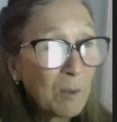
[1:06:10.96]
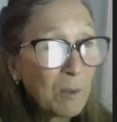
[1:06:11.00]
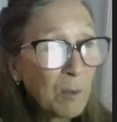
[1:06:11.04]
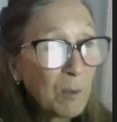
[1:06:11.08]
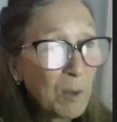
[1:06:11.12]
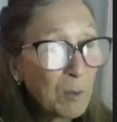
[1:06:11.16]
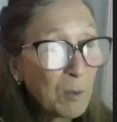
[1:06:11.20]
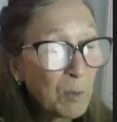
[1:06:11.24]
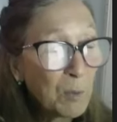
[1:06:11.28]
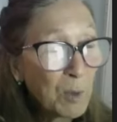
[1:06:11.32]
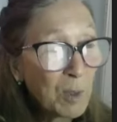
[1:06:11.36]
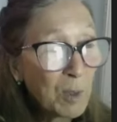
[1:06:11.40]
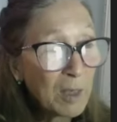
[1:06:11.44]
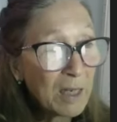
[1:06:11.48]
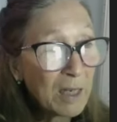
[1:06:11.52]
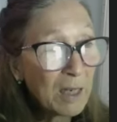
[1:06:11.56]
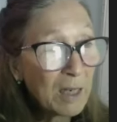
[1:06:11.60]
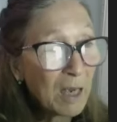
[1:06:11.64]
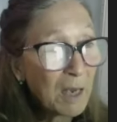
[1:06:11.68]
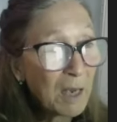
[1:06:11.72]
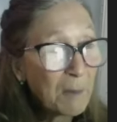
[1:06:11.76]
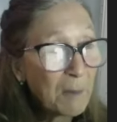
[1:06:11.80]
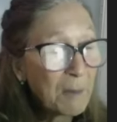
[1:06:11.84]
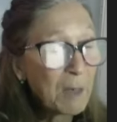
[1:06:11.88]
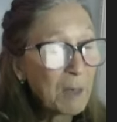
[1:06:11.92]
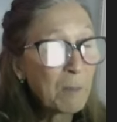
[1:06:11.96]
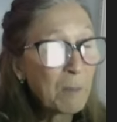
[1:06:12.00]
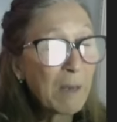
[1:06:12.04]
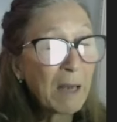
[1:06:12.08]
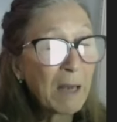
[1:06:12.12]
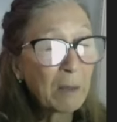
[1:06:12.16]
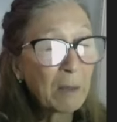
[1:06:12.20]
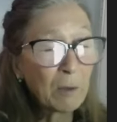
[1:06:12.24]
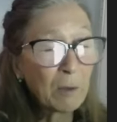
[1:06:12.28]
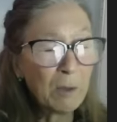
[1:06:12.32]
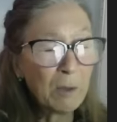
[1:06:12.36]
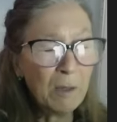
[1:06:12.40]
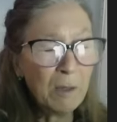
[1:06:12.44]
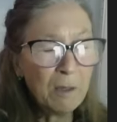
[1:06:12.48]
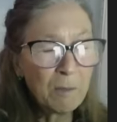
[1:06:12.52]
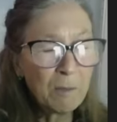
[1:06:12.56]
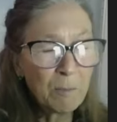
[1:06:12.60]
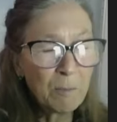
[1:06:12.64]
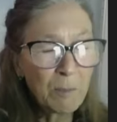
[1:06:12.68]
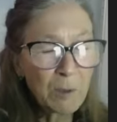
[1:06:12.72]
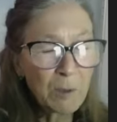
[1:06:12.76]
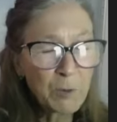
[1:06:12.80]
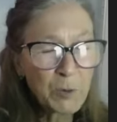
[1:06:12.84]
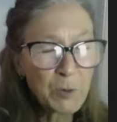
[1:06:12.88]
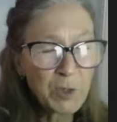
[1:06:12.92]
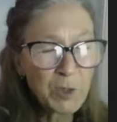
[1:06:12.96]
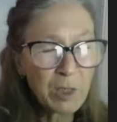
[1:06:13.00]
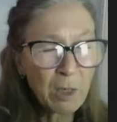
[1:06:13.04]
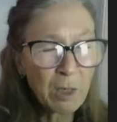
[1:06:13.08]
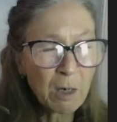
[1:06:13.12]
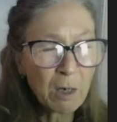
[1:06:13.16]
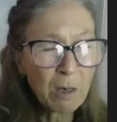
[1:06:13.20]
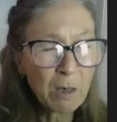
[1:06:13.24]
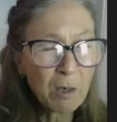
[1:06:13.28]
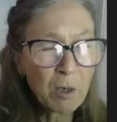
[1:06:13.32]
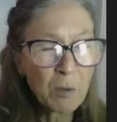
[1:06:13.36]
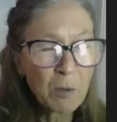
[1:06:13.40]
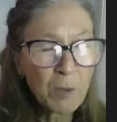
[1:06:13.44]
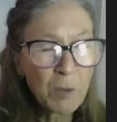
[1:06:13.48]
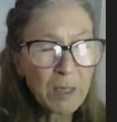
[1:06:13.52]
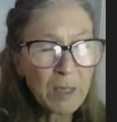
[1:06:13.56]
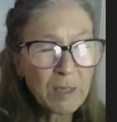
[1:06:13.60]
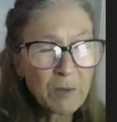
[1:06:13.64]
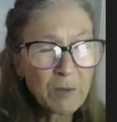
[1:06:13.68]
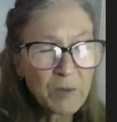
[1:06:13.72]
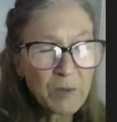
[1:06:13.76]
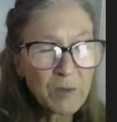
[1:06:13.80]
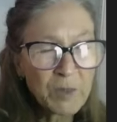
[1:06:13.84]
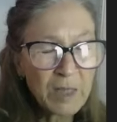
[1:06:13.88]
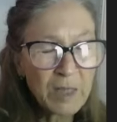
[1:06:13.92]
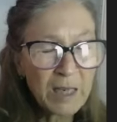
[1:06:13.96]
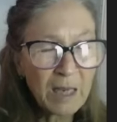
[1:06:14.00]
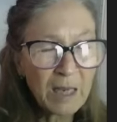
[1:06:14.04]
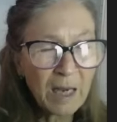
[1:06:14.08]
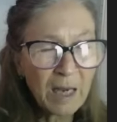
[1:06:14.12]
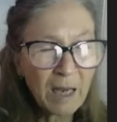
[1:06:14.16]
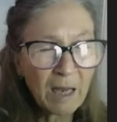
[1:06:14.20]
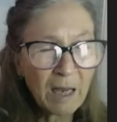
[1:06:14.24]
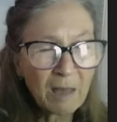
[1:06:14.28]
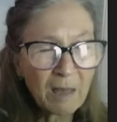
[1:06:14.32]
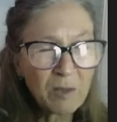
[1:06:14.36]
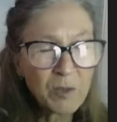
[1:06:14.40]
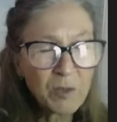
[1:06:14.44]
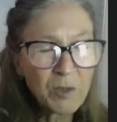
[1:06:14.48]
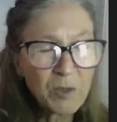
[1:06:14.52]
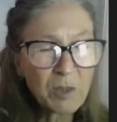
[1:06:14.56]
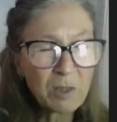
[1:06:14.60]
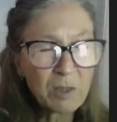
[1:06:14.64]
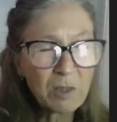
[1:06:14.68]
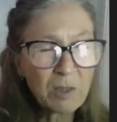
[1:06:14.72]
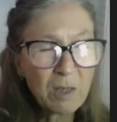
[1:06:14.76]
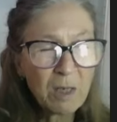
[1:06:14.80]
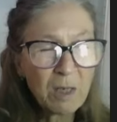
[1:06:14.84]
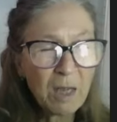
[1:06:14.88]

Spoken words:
really got me about Bolsonaro is he has,